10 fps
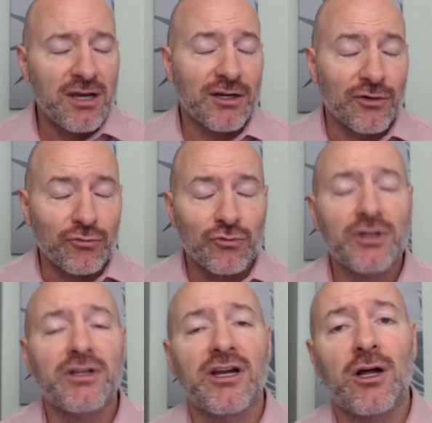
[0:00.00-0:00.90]
can
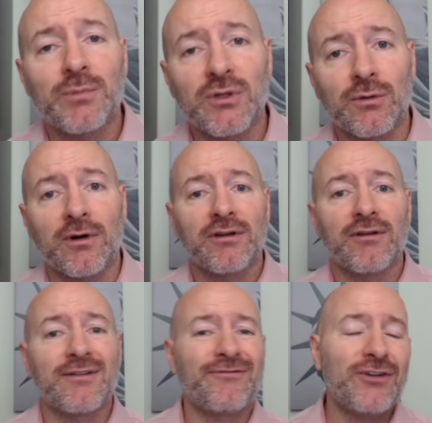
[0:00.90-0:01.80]
really help you
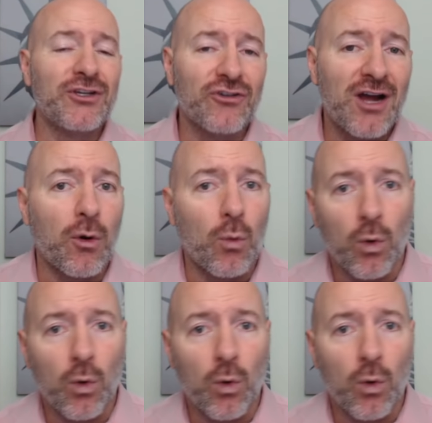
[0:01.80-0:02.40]
figure out